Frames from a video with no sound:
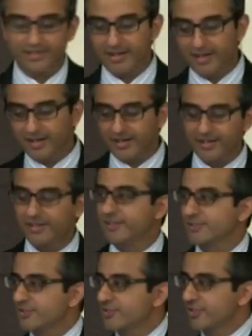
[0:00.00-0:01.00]

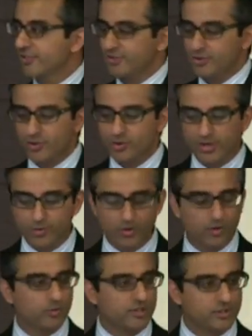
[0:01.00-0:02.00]
Uh, just to give you a quick
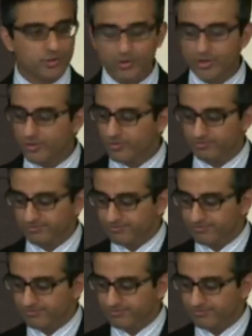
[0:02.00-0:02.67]
whirlwind tour,